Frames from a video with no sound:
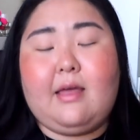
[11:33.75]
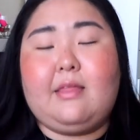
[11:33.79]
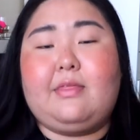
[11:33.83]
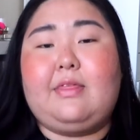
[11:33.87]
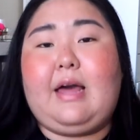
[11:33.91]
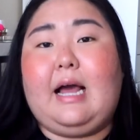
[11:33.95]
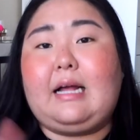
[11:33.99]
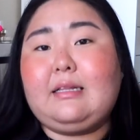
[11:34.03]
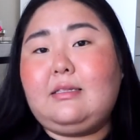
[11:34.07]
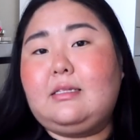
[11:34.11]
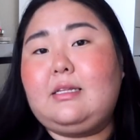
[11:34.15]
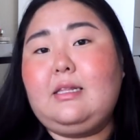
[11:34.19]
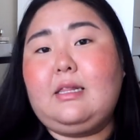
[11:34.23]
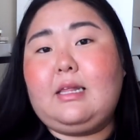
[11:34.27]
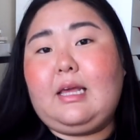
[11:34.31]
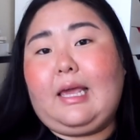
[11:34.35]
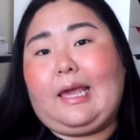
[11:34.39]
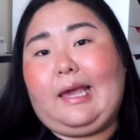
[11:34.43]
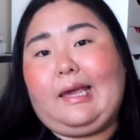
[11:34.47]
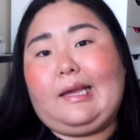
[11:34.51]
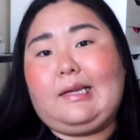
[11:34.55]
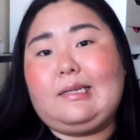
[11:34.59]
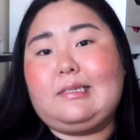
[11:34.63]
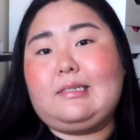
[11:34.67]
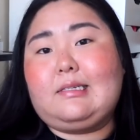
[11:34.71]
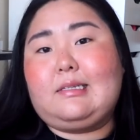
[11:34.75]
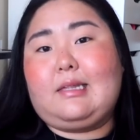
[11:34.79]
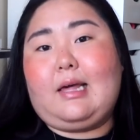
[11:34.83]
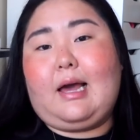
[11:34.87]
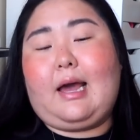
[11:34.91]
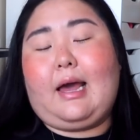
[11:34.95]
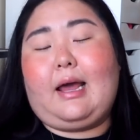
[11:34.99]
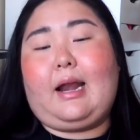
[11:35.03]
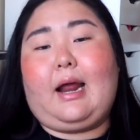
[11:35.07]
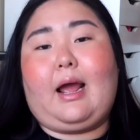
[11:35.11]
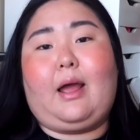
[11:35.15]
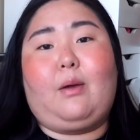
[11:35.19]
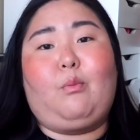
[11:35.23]
That's in the case
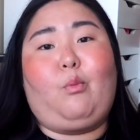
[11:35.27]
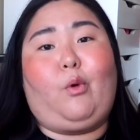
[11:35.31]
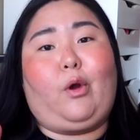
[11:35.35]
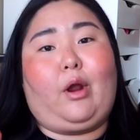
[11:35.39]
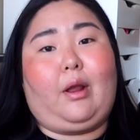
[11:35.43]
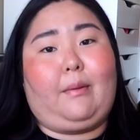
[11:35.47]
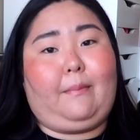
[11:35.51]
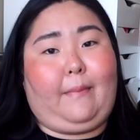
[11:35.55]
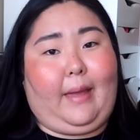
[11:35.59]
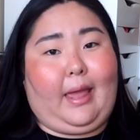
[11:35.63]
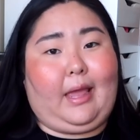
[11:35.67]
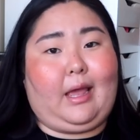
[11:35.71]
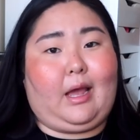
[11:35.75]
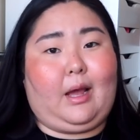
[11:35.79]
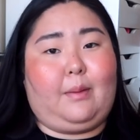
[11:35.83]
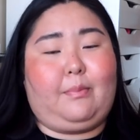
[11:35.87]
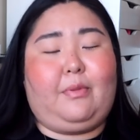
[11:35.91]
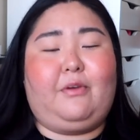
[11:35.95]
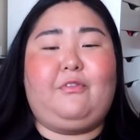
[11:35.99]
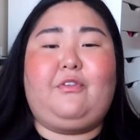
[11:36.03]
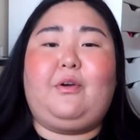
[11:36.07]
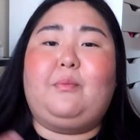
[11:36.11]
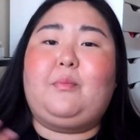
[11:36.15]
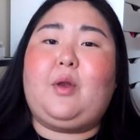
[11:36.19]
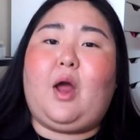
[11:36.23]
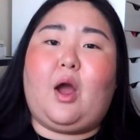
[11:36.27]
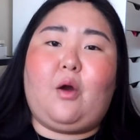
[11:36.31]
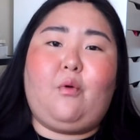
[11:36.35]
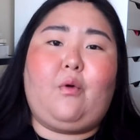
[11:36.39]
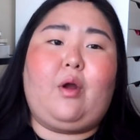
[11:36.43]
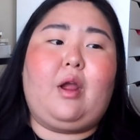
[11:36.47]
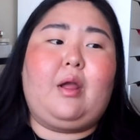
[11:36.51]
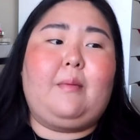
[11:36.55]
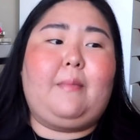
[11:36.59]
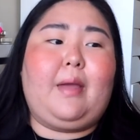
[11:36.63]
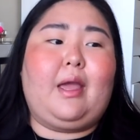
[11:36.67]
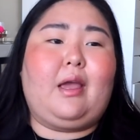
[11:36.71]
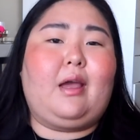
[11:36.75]
that I'm wearing makeup. If I'm not
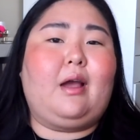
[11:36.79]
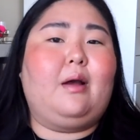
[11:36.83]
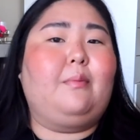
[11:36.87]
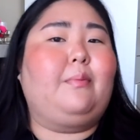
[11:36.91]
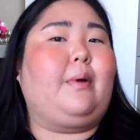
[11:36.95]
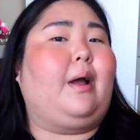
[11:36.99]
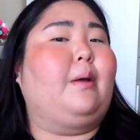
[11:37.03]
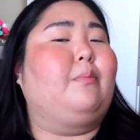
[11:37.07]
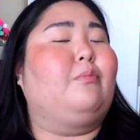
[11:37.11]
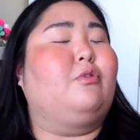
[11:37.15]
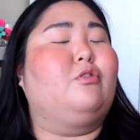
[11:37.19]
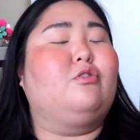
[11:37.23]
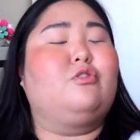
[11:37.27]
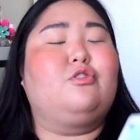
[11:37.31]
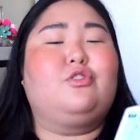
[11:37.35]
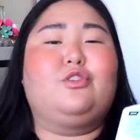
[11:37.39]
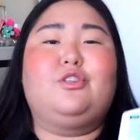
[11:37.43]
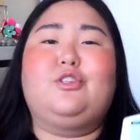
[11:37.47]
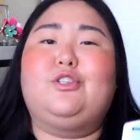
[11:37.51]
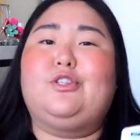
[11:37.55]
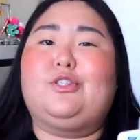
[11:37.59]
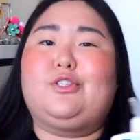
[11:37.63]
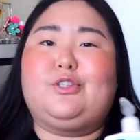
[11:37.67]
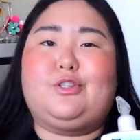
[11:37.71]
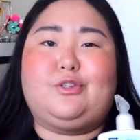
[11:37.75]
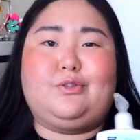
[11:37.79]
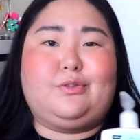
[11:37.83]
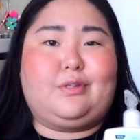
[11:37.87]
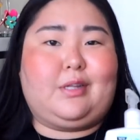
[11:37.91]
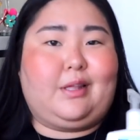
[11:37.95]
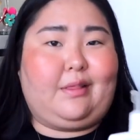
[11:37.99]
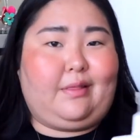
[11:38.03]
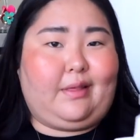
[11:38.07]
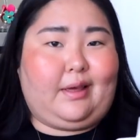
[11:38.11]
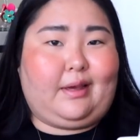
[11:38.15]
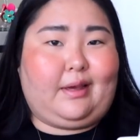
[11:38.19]
wearing makeup, I'm usually just using